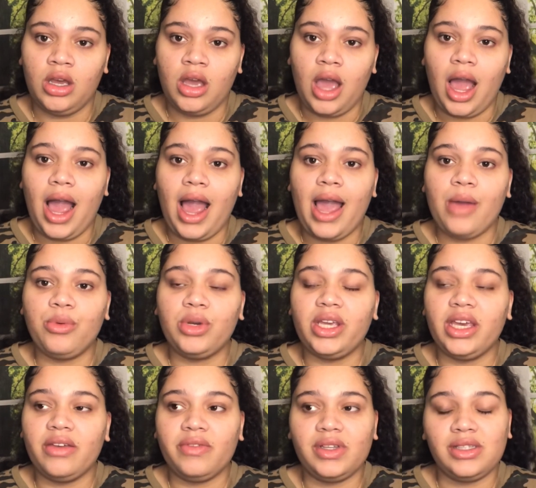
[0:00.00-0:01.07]
I would
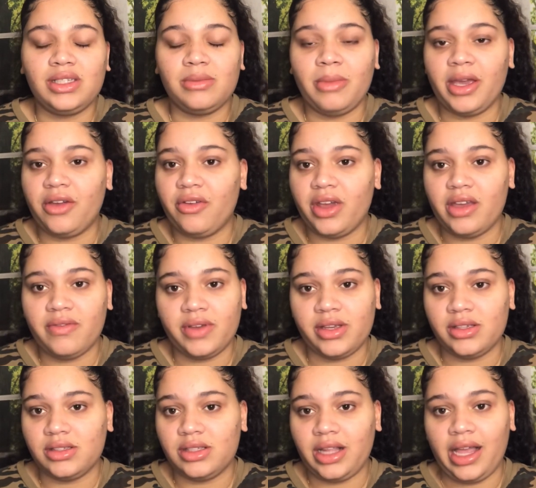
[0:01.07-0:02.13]
give into my
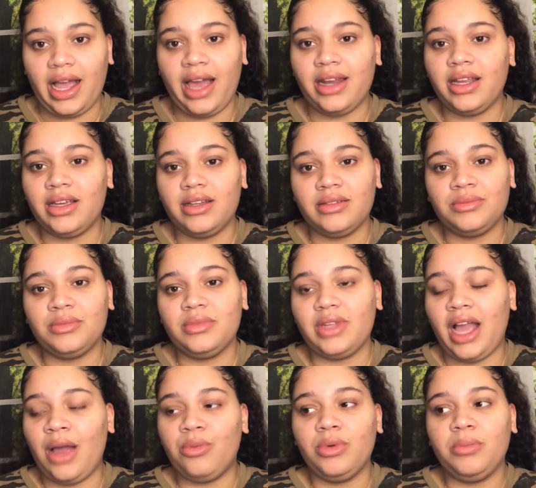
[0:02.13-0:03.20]
cravings. Like,
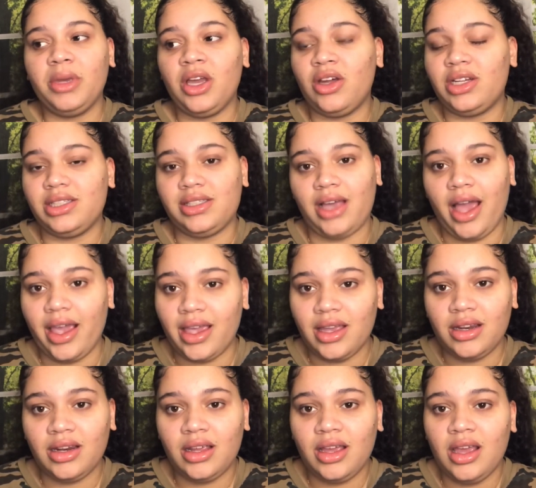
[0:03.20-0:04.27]
I would be on a
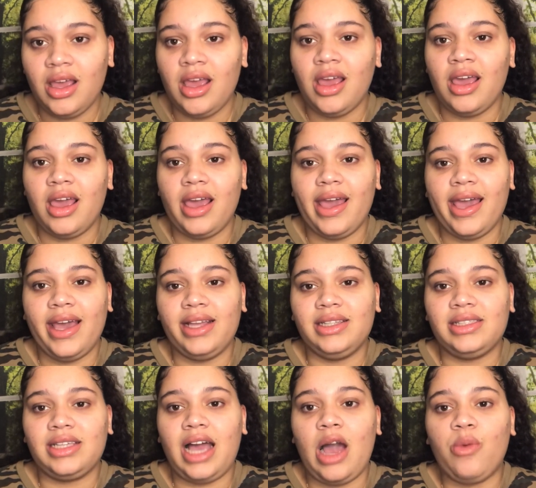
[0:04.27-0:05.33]
diet
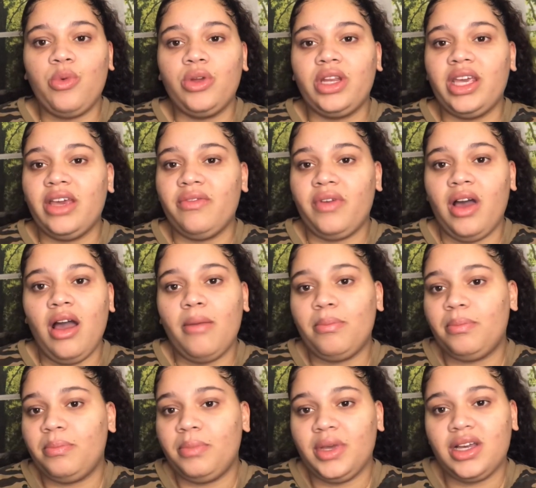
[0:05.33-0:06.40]
and I would give up
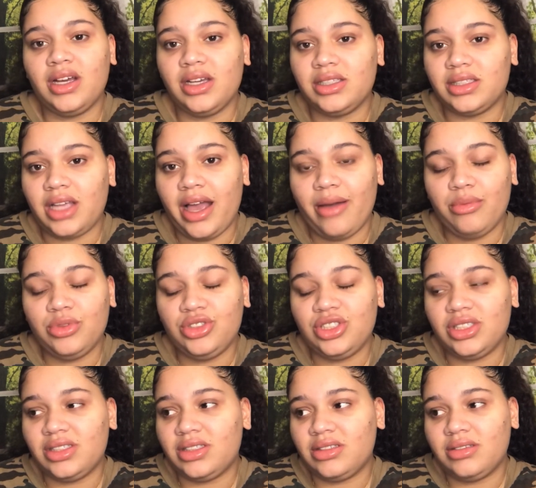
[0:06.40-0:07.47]
because I would just